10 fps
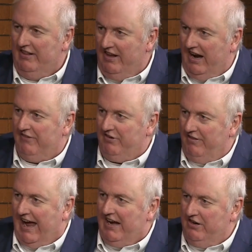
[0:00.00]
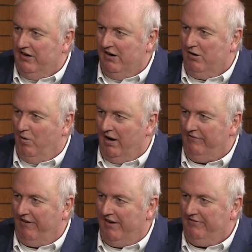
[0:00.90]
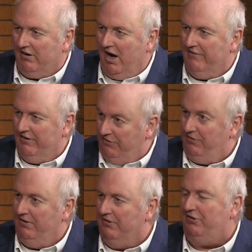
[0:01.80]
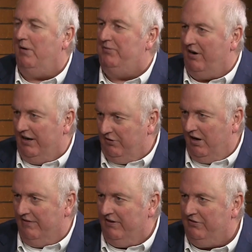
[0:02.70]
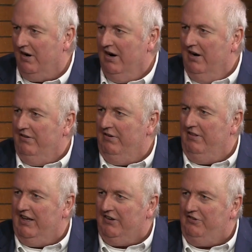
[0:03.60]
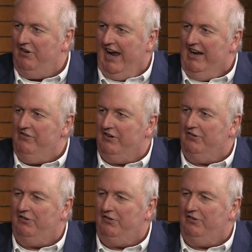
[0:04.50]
and then after that you can qualify for coverage through subsidized coverage through the exchanges.